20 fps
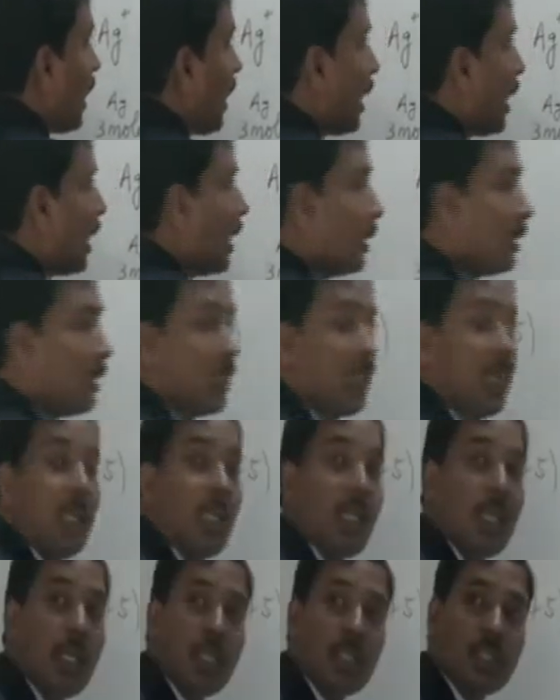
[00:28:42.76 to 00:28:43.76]
and
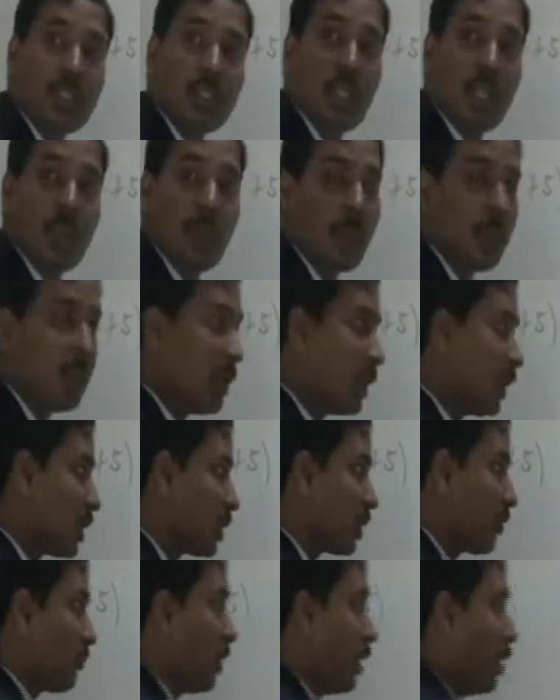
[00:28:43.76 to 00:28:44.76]
Al3
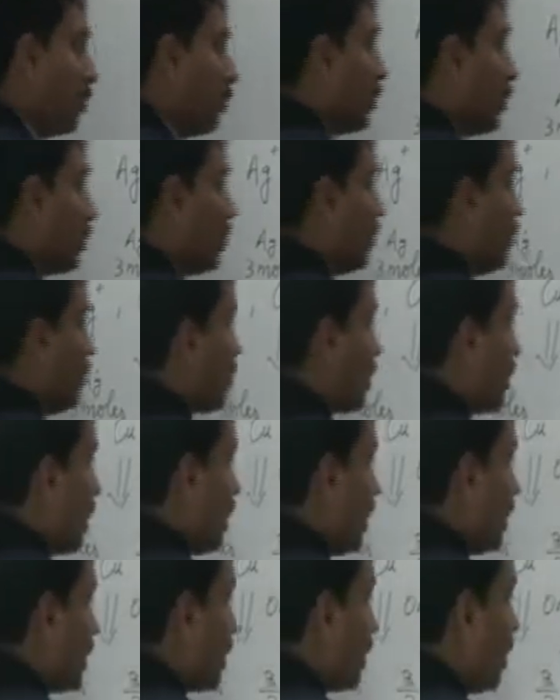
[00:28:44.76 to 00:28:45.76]
plus will
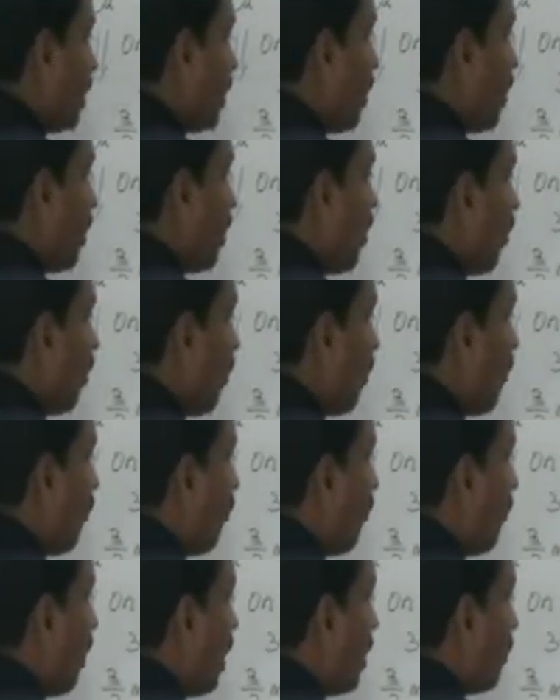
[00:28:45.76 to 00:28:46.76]
produces
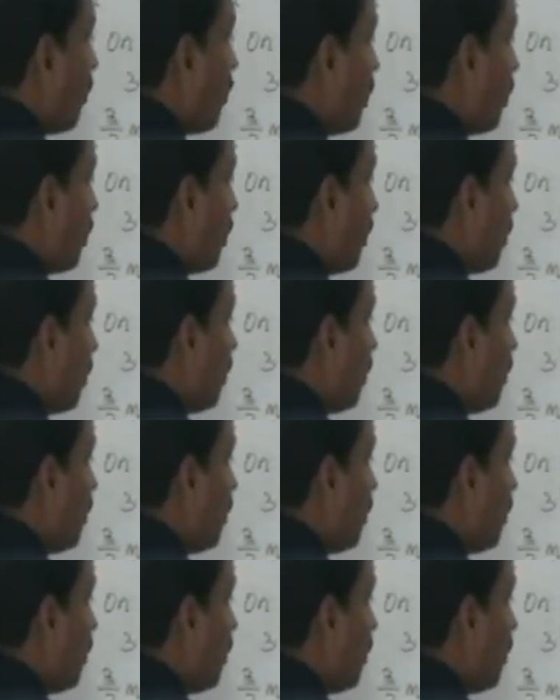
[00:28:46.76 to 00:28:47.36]
1 mole.